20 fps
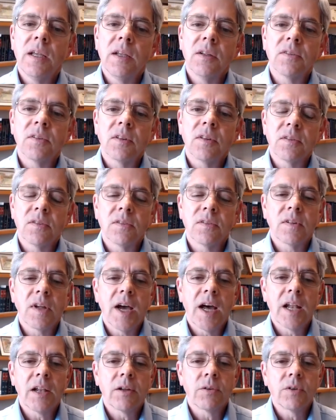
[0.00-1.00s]
is the
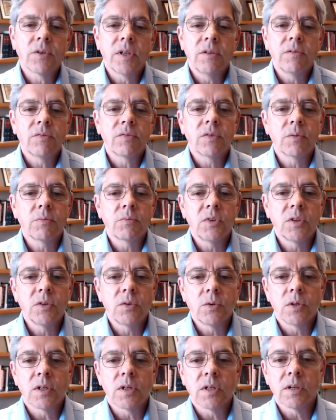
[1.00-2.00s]
salary from
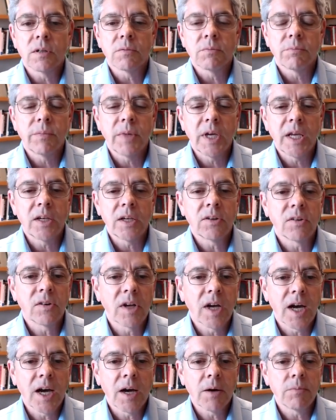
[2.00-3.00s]
your main
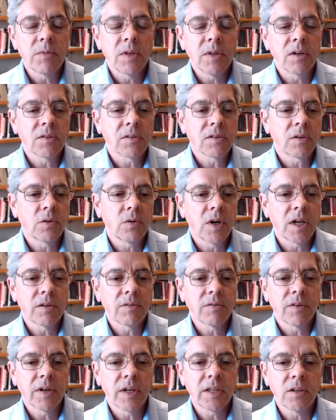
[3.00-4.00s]
job that is
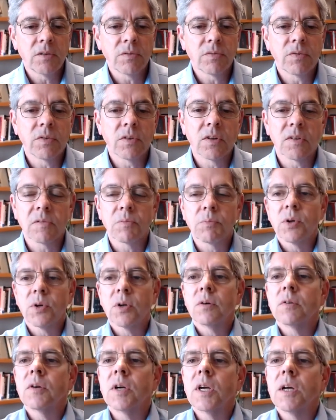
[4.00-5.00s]
qualifying you for this
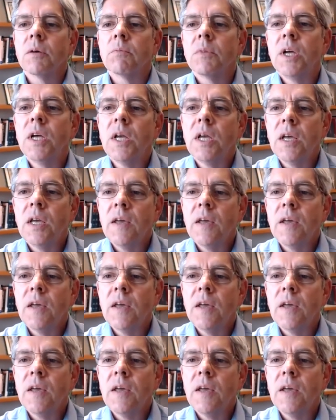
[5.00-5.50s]
program,